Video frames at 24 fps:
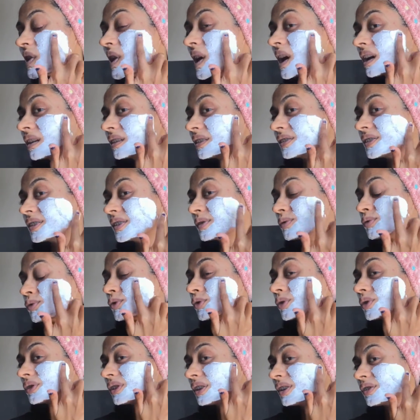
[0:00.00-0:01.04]
yeah,
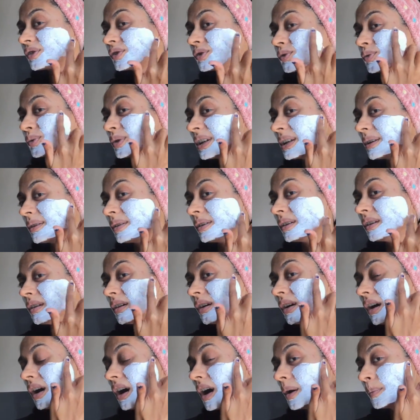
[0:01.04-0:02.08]
this will
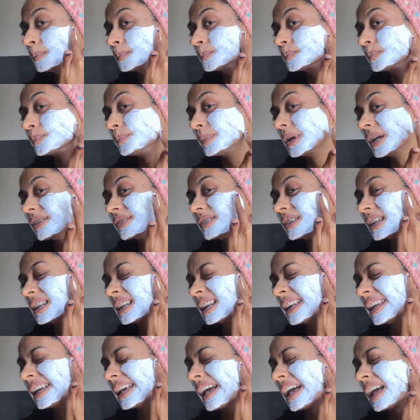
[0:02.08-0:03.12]

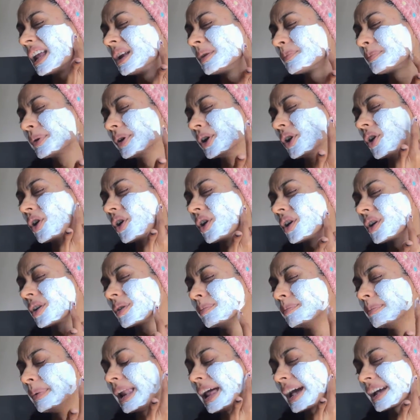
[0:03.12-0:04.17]
basically help your
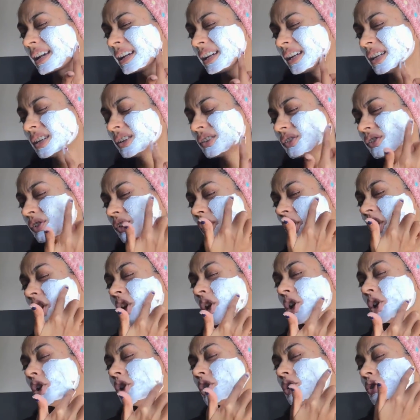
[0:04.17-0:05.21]
blackheads
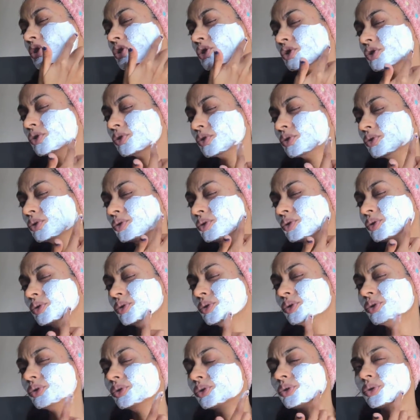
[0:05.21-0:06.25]

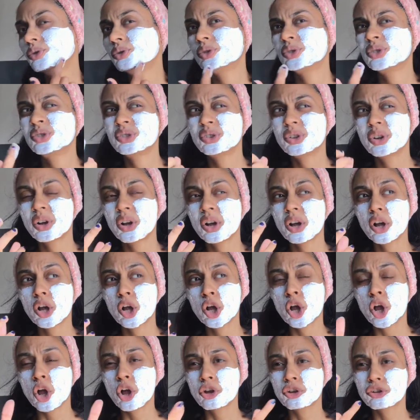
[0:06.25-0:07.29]
to
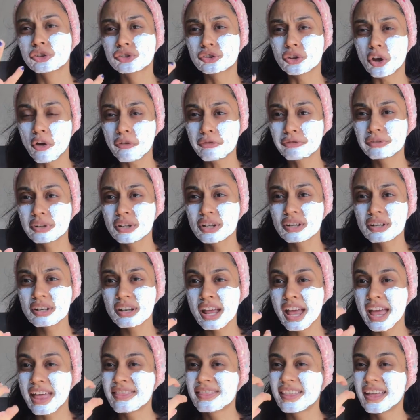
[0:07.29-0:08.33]

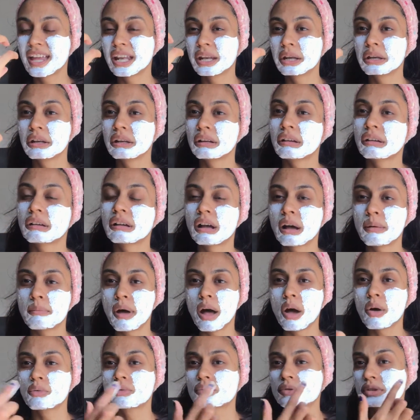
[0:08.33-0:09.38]
soften and then come
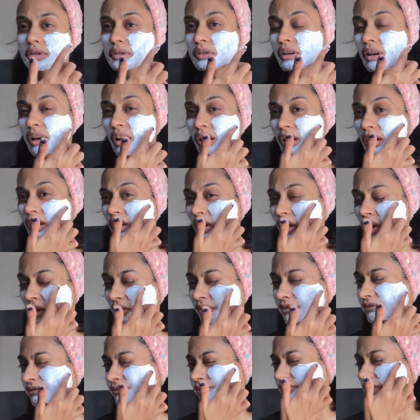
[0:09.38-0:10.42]
out
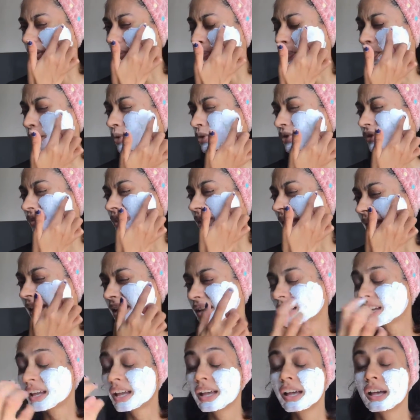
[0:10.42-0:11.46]
of the pores. Like,